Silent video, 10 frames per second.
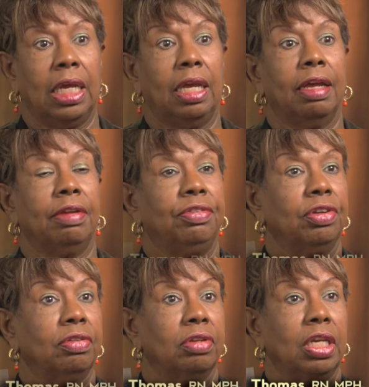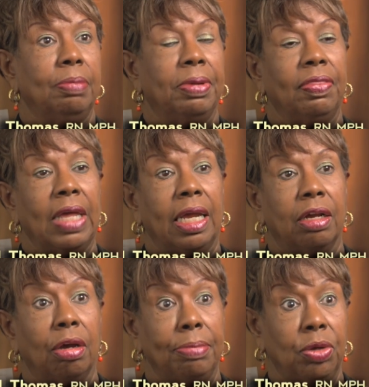and just keeping
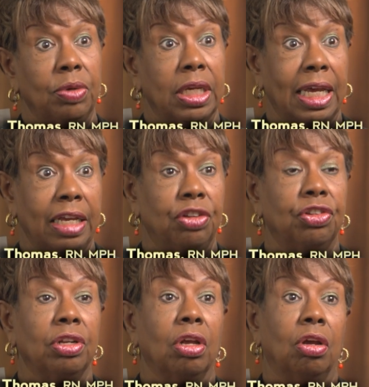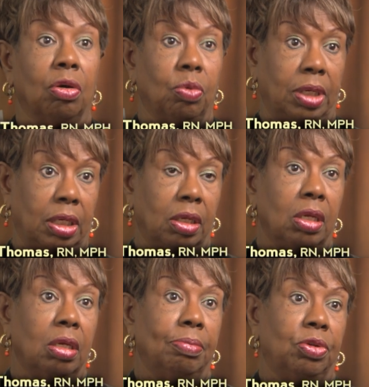that communication going
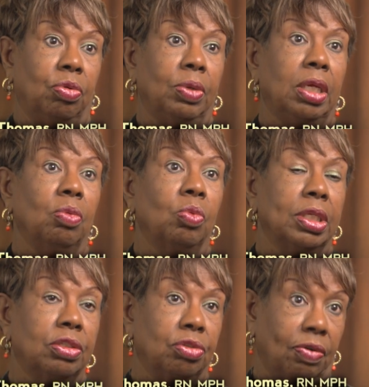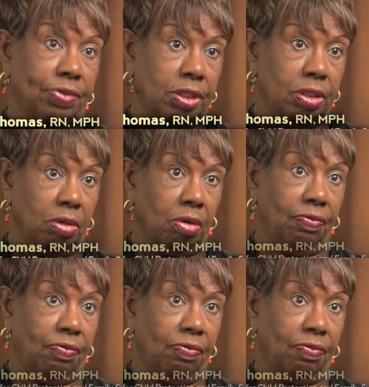between what services are